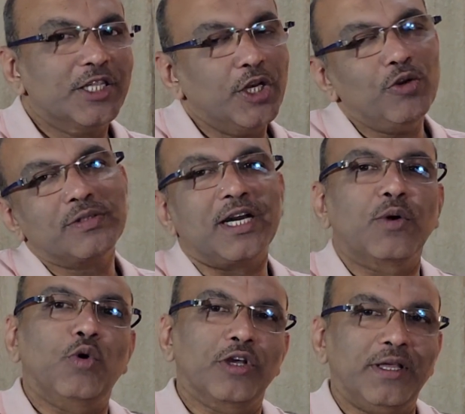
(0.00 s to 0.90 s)
Then you
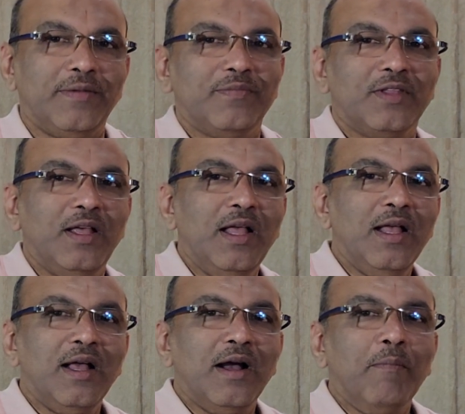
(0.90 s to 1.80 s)
start walking.
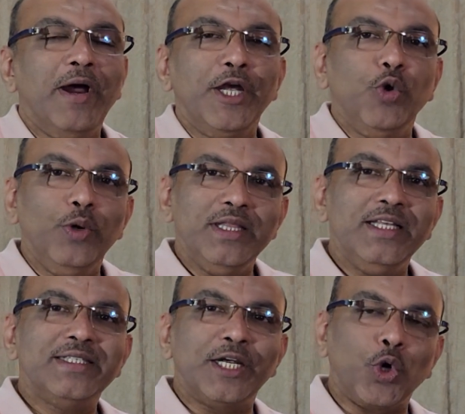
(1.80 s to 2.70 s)
By doing
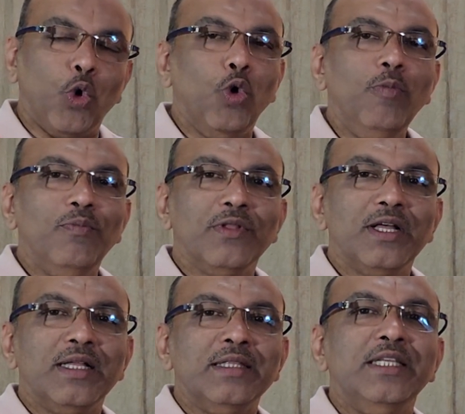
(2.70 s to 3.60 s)
this at home,
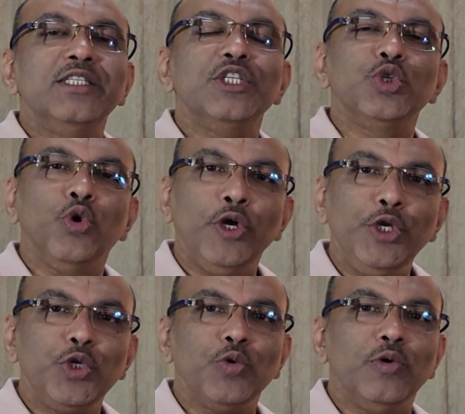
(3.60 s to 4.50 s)
this is
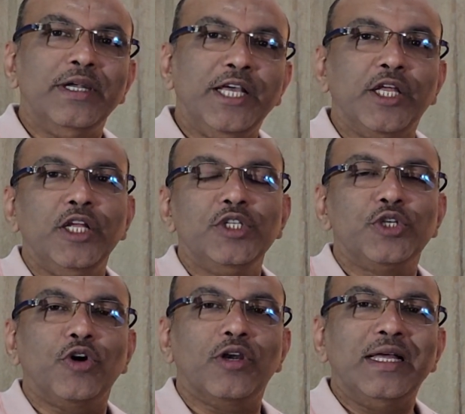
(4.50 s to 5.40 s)
going to decrease
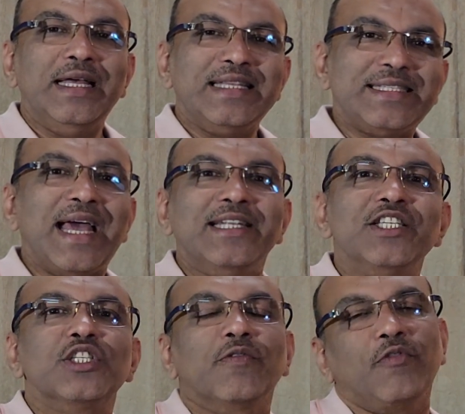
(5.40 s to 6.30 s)
your
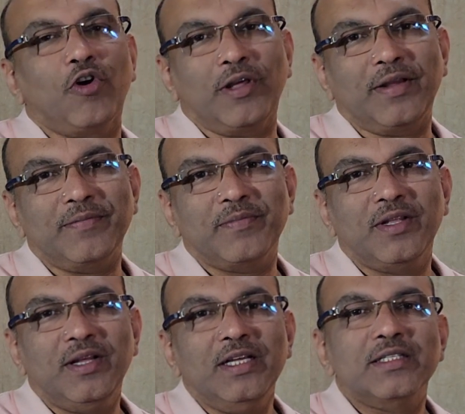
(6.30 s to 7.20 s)
chances of falling
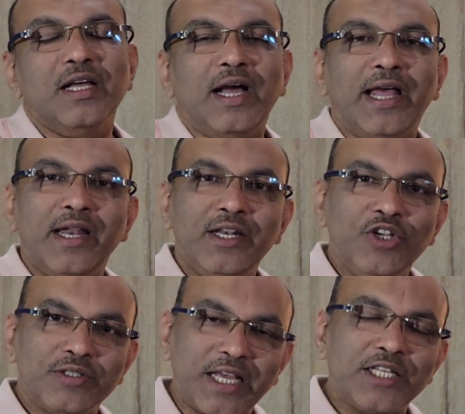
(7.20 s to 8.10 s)
and
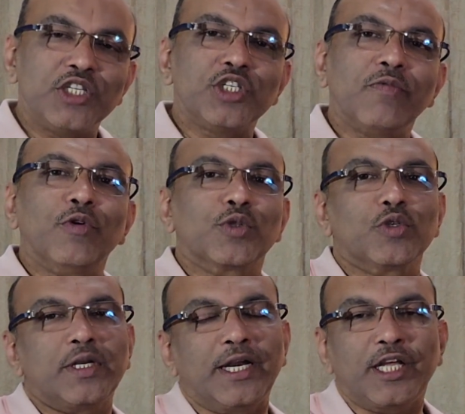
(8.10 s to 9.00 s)
your chances of
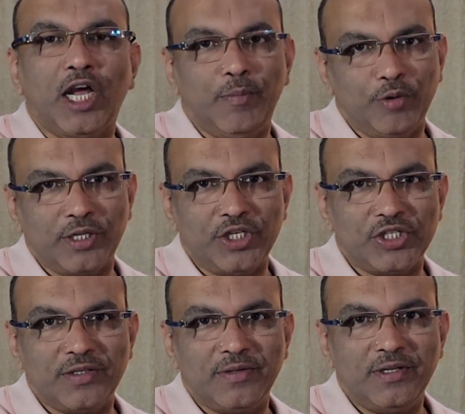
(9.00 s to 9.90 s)
orthostatic
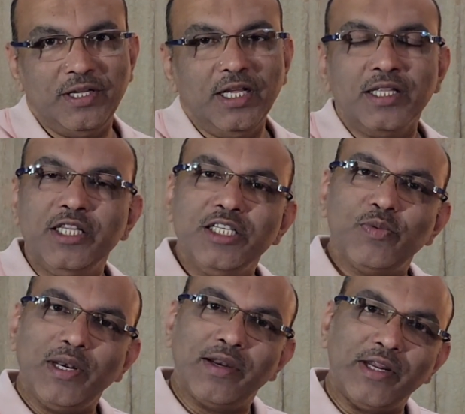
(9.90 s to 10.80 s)
hypotension. This
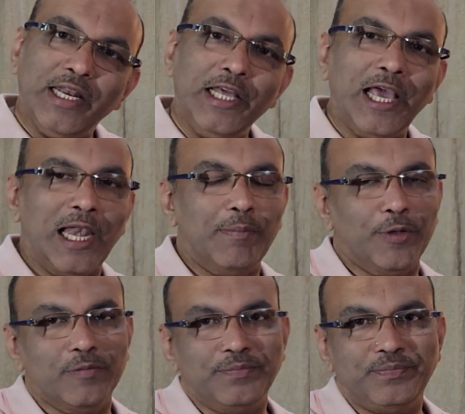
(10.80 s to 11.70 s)
will really help you.